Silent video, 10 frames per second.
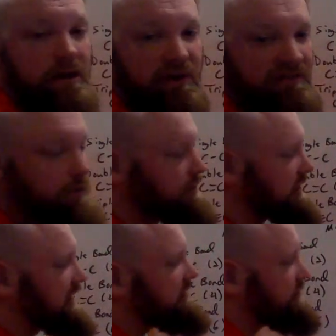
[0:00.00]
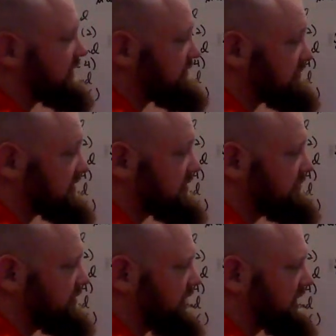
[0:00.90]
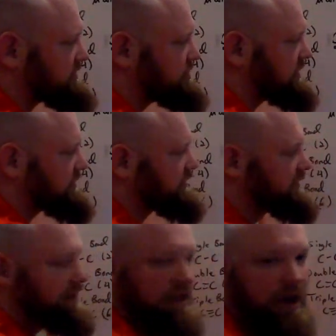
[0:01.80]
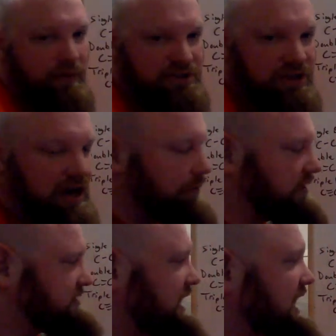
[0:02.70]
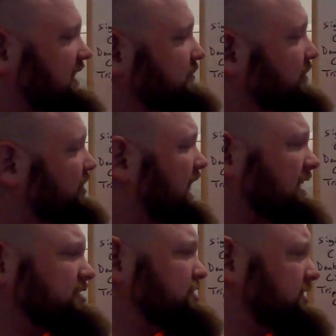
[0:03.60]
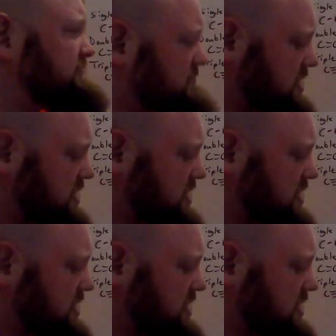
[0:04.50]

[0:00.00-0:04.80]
We have 2 more to give. We give them to the middle oxygen, and we check. And we say, hey, the middle oxygen,